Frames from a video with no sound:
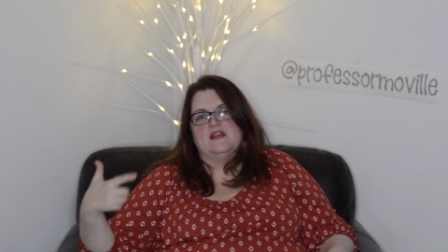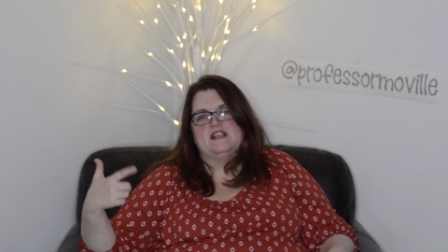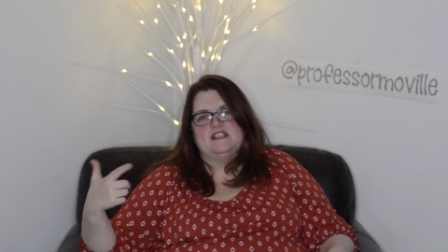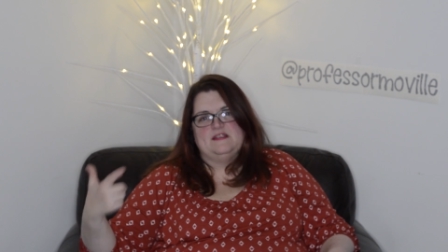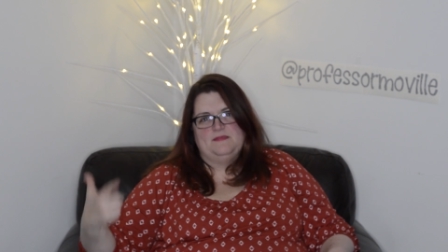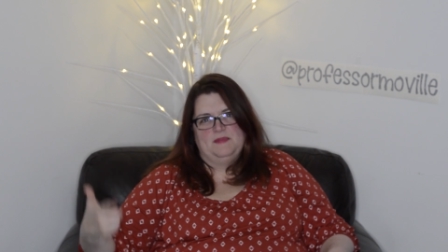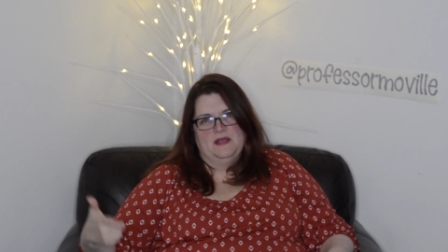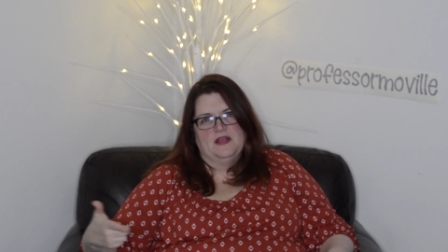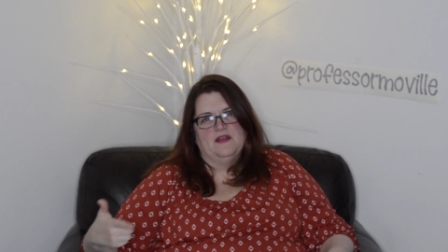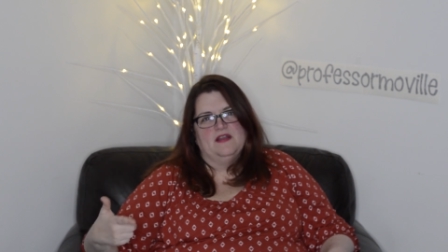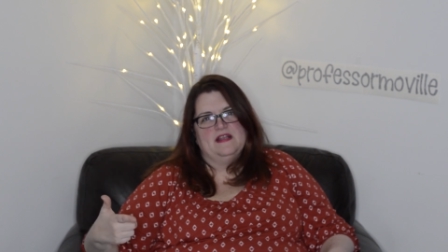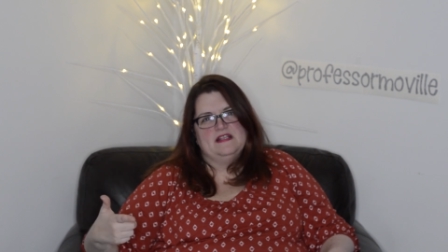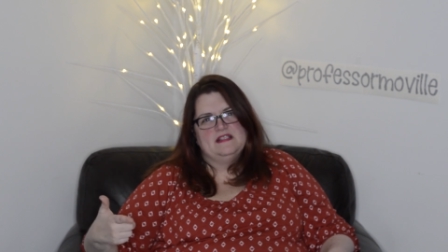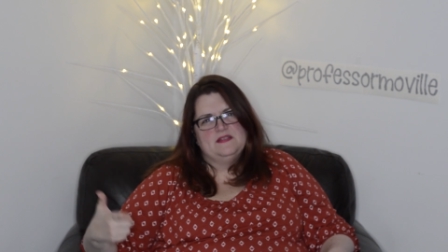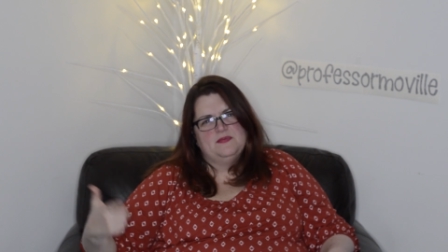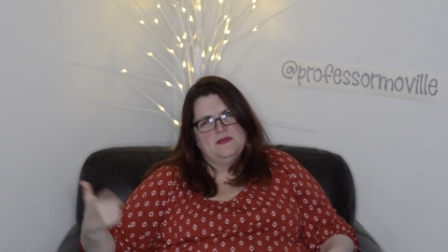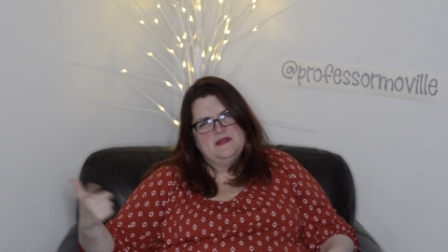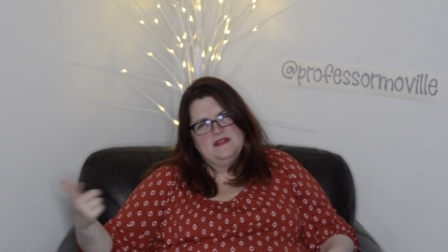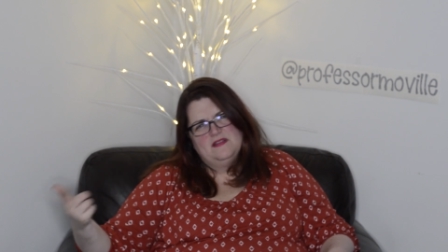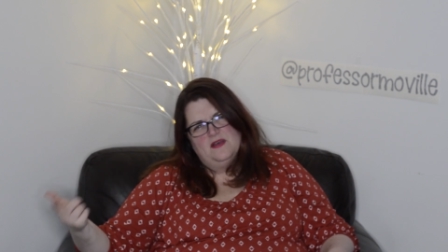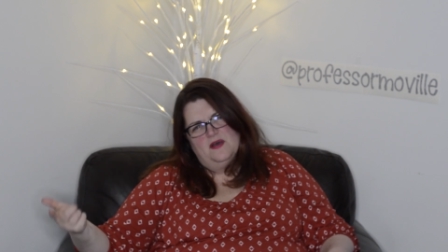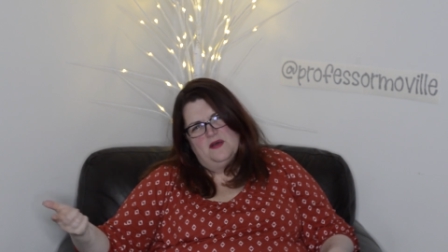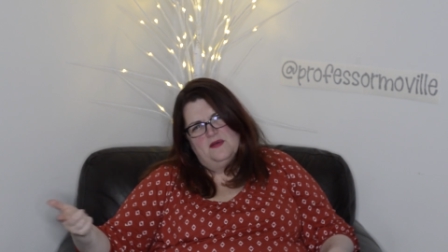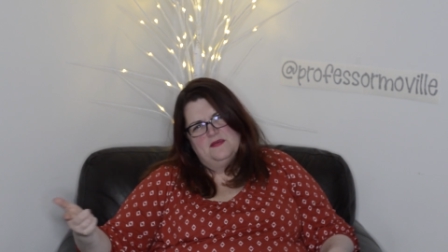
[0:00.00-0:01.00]
experience
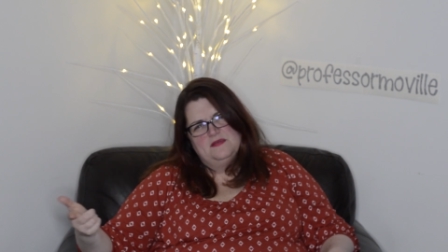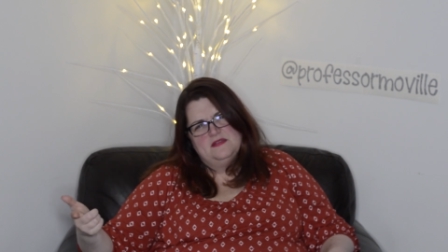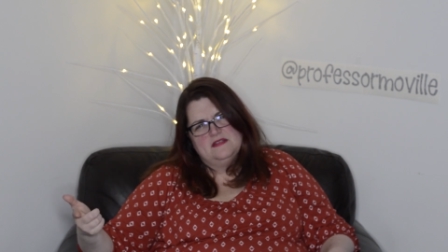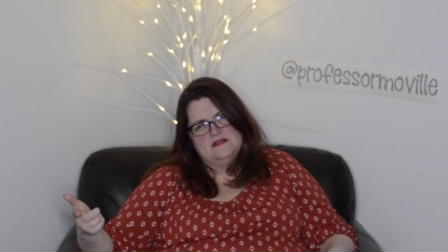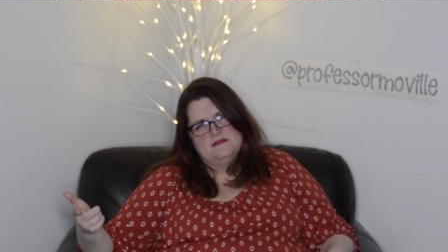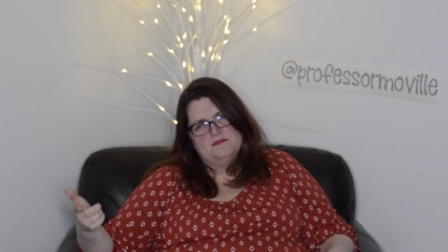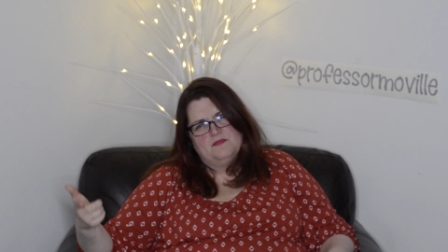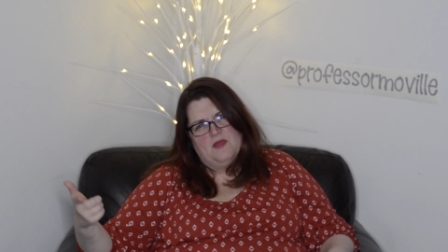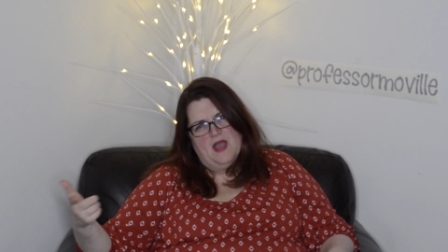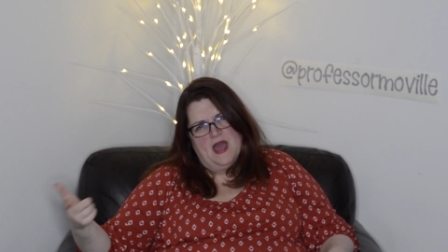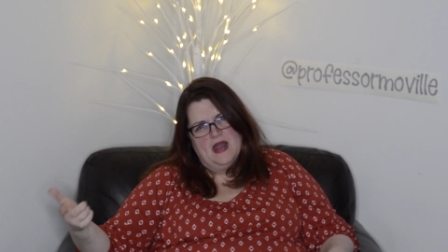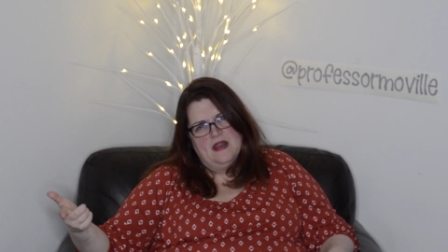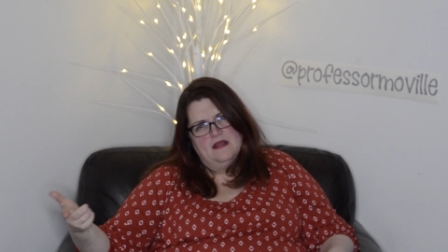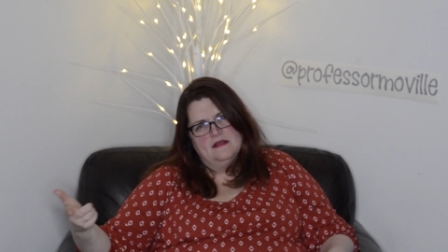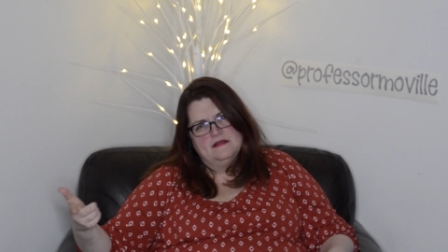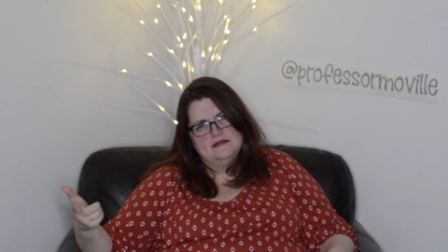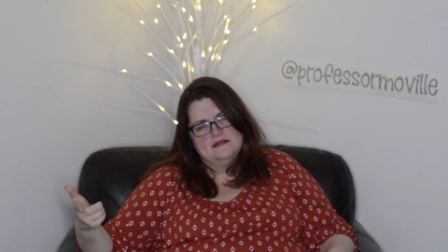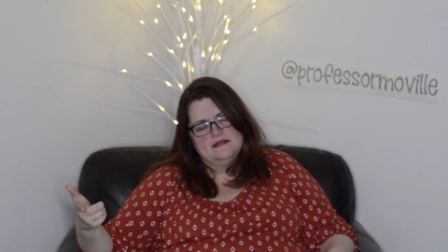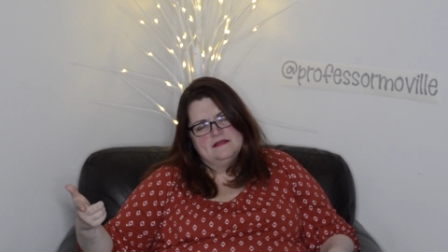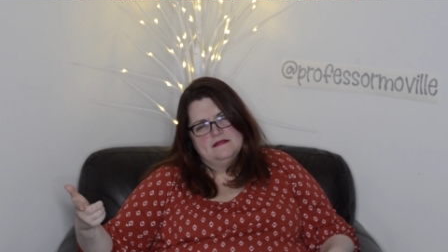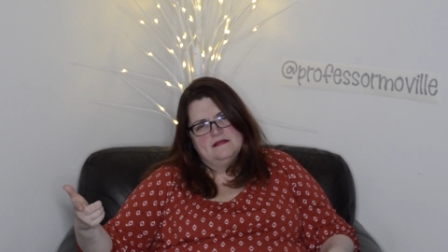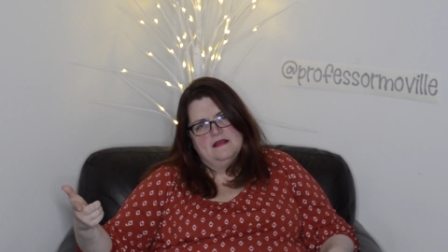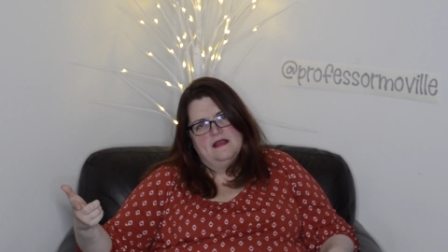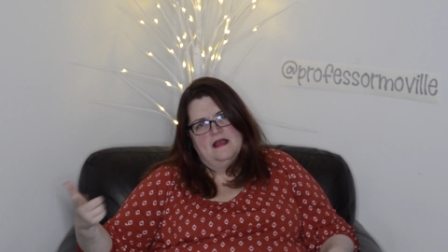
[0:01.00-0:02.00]
with those
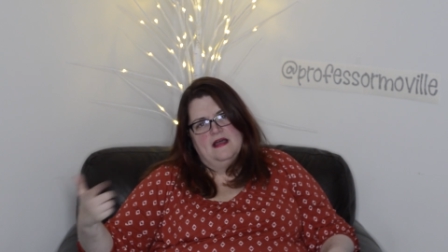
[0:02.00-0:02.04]
products.